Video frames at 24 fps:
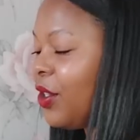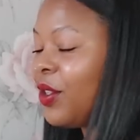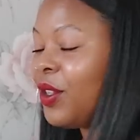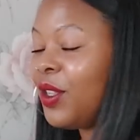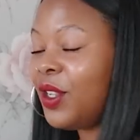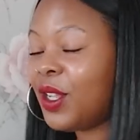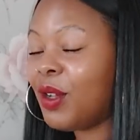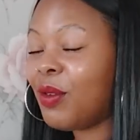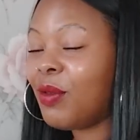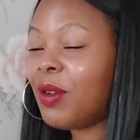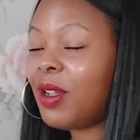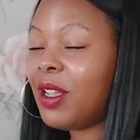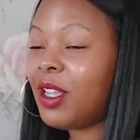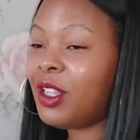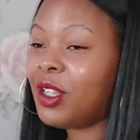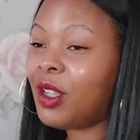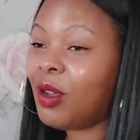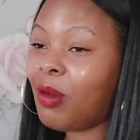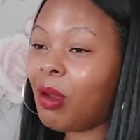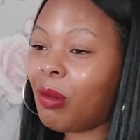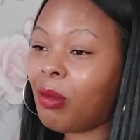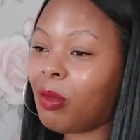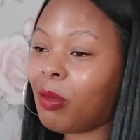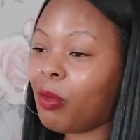You know
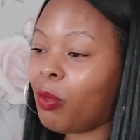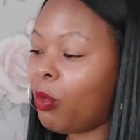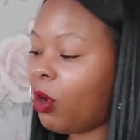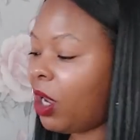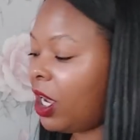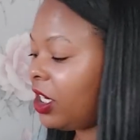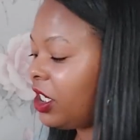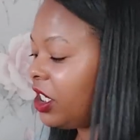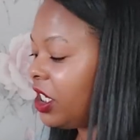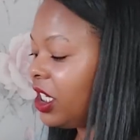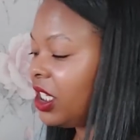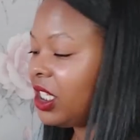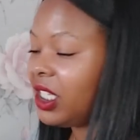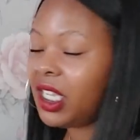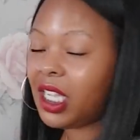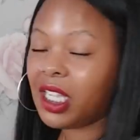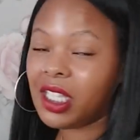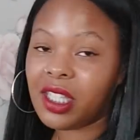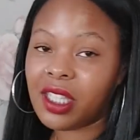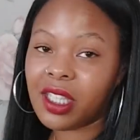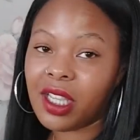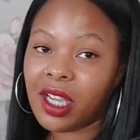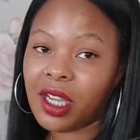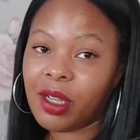what I just
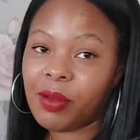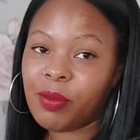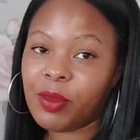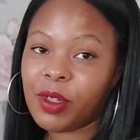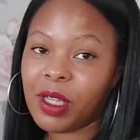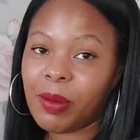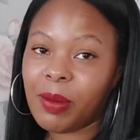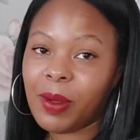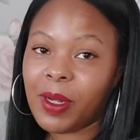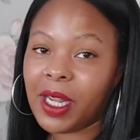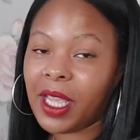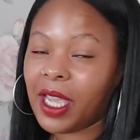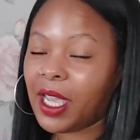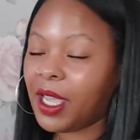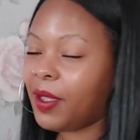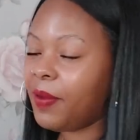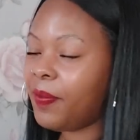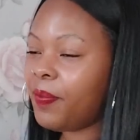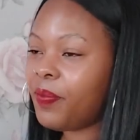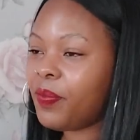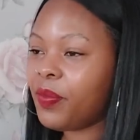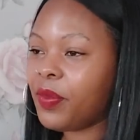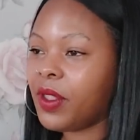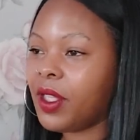said, Gemini
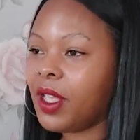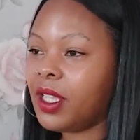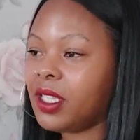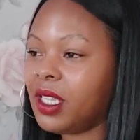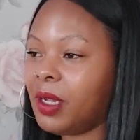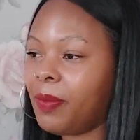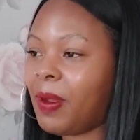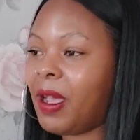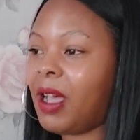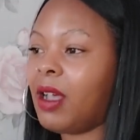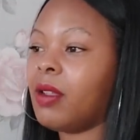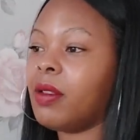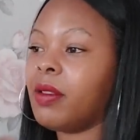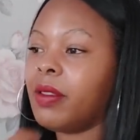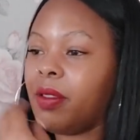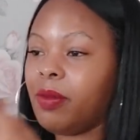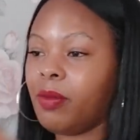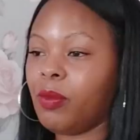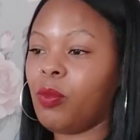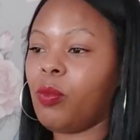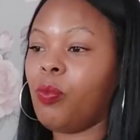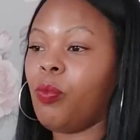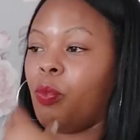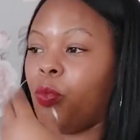said about
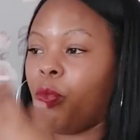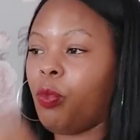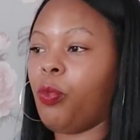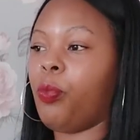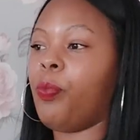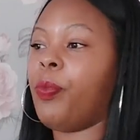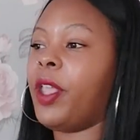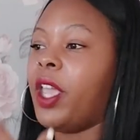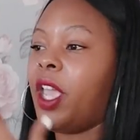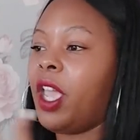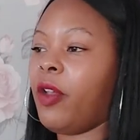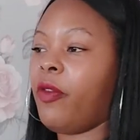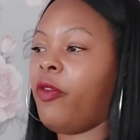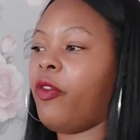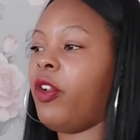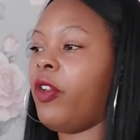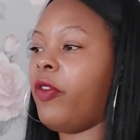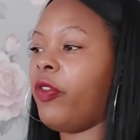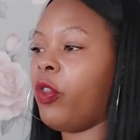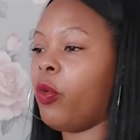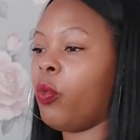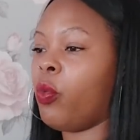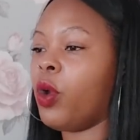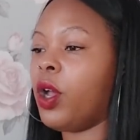be careful
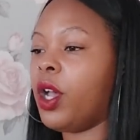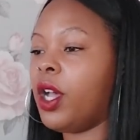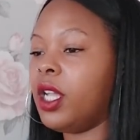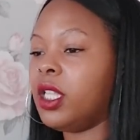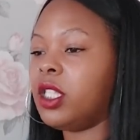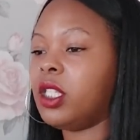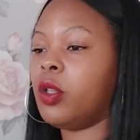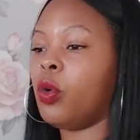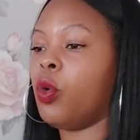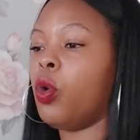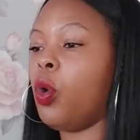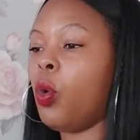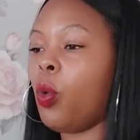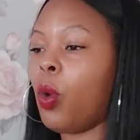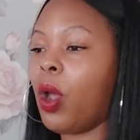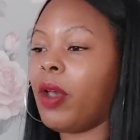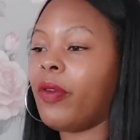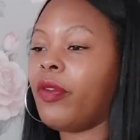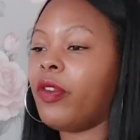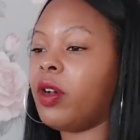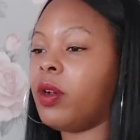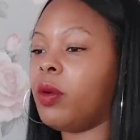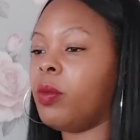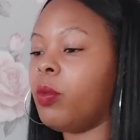of the words or
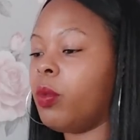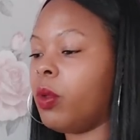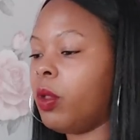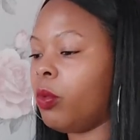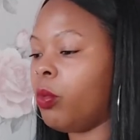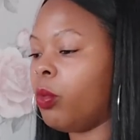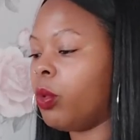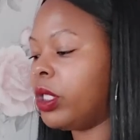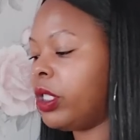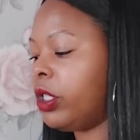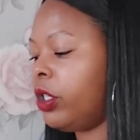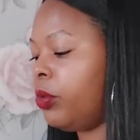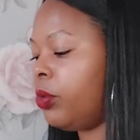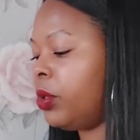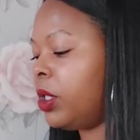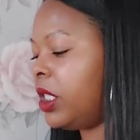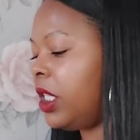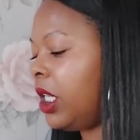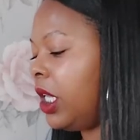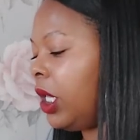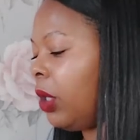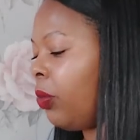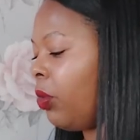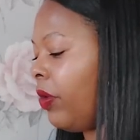whoever was you was
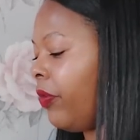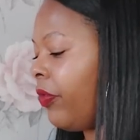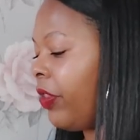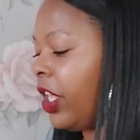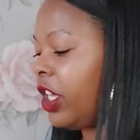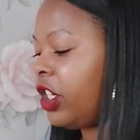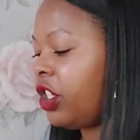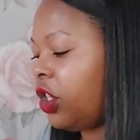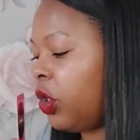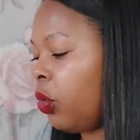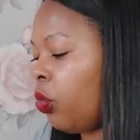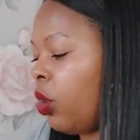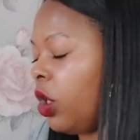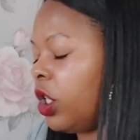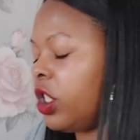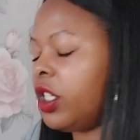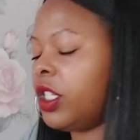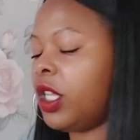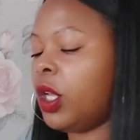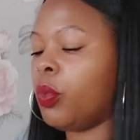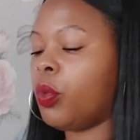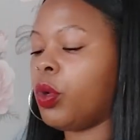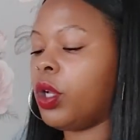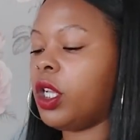dealing with, they should have
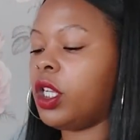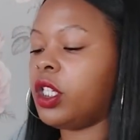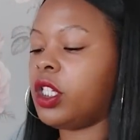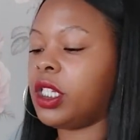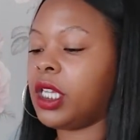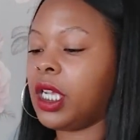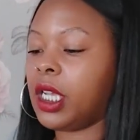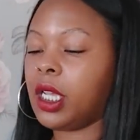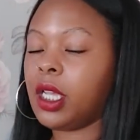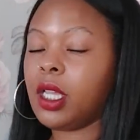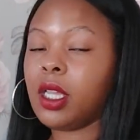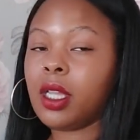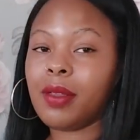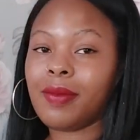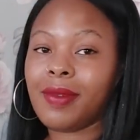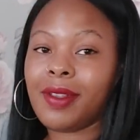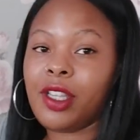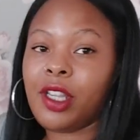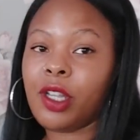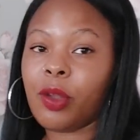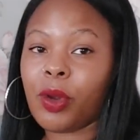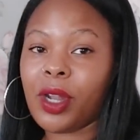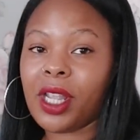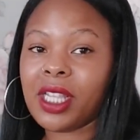watched their words, yeah?
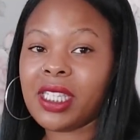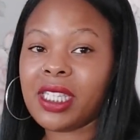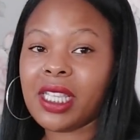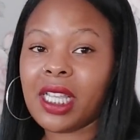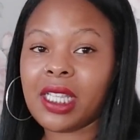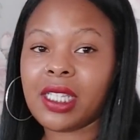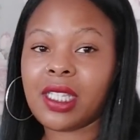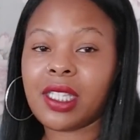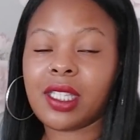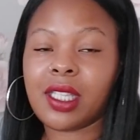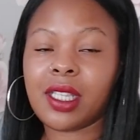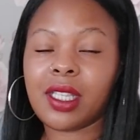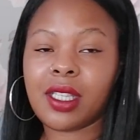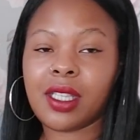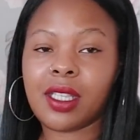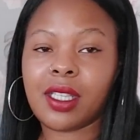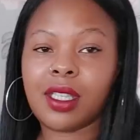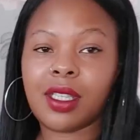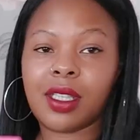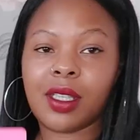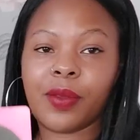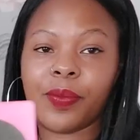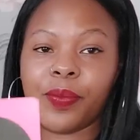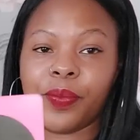You know what this says?
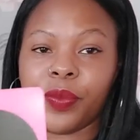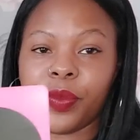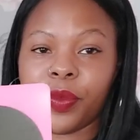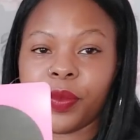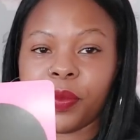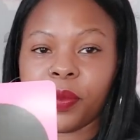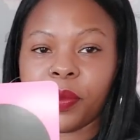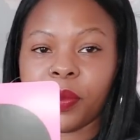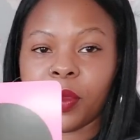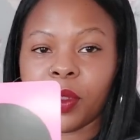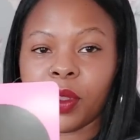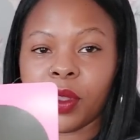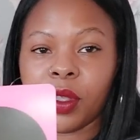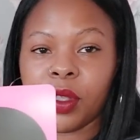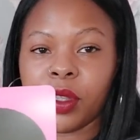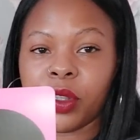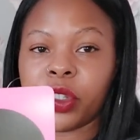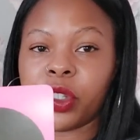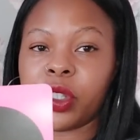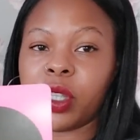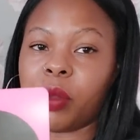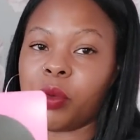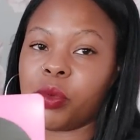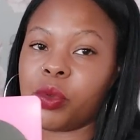
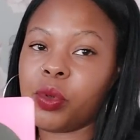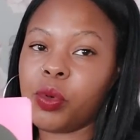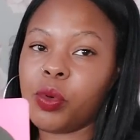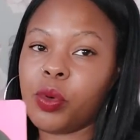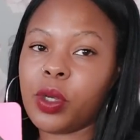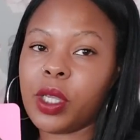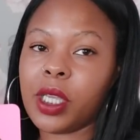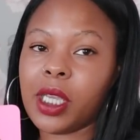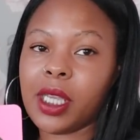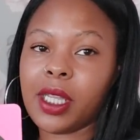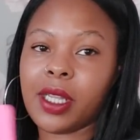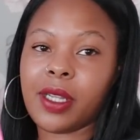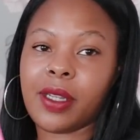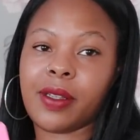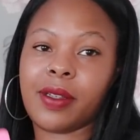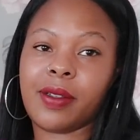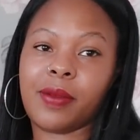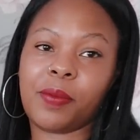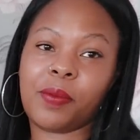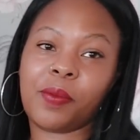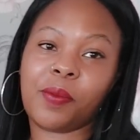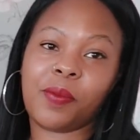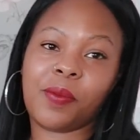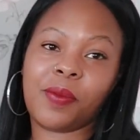Stop talking.
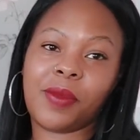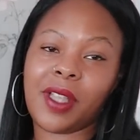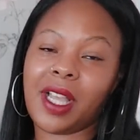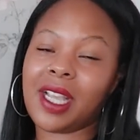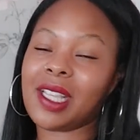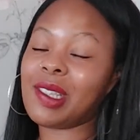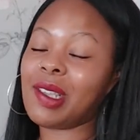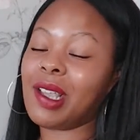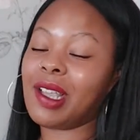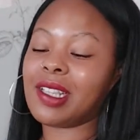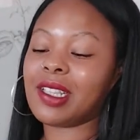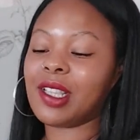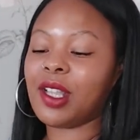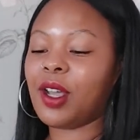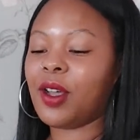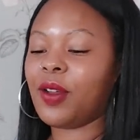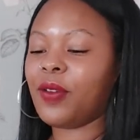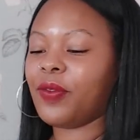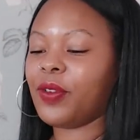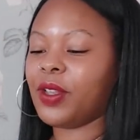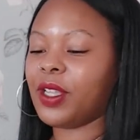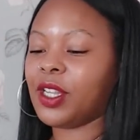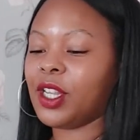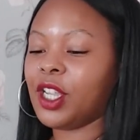That's why I was
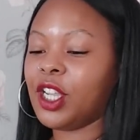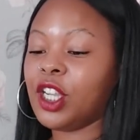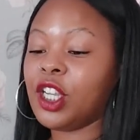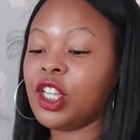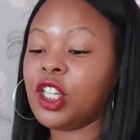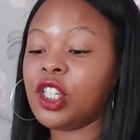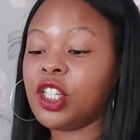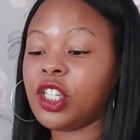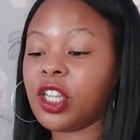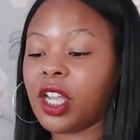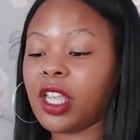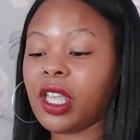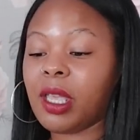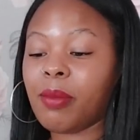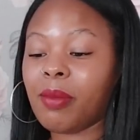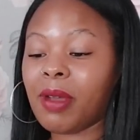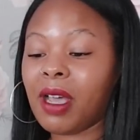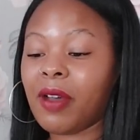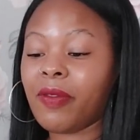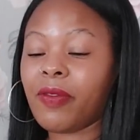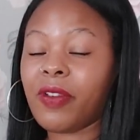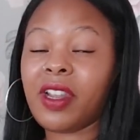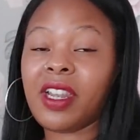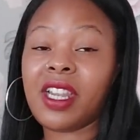laughing. Shut your
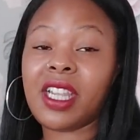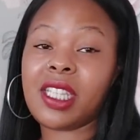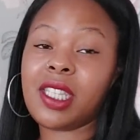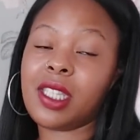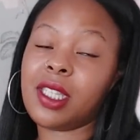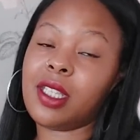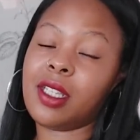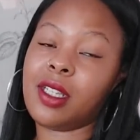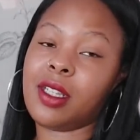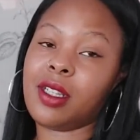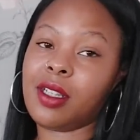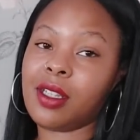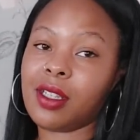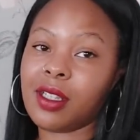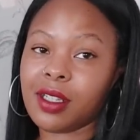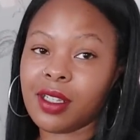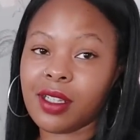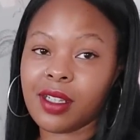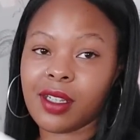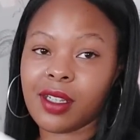mouth and listen.